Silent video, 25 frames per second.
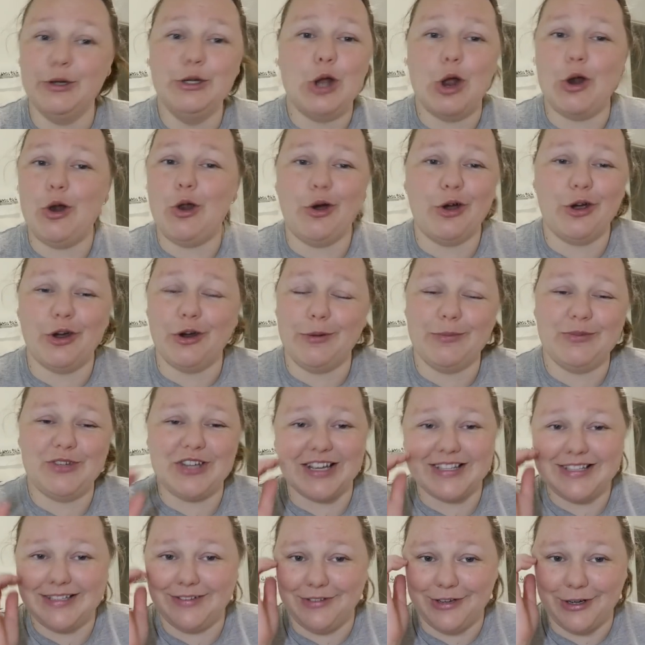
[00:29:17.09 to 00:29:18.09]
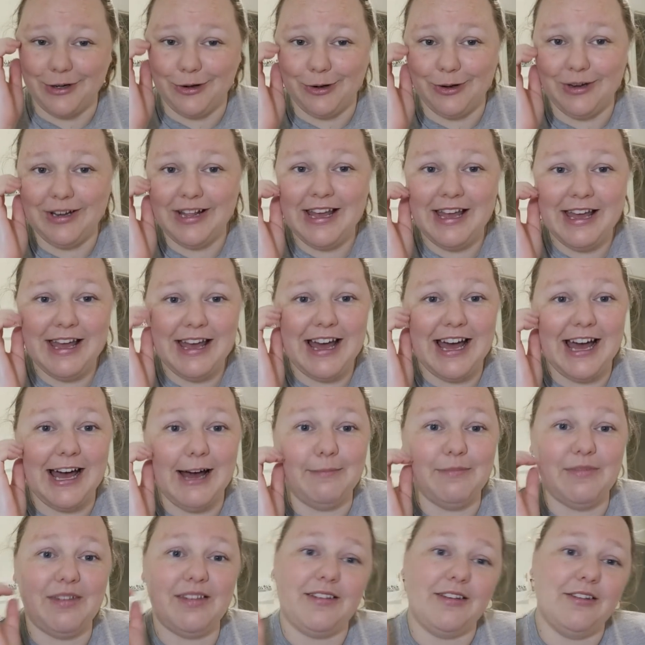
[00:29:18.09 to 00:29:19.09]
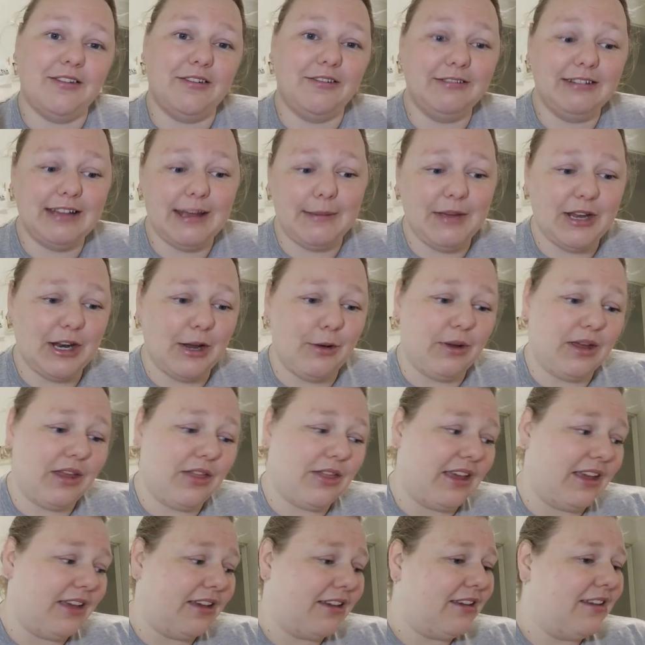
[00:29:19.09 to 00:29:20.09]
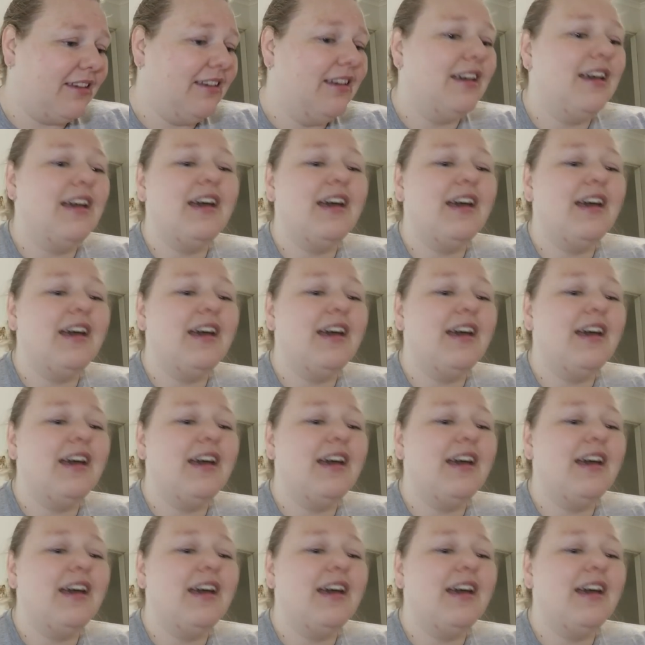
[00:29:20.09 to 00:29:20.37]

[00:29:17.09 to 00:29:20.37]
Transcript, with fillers: no longer objective at all. Um, so let me know what you think.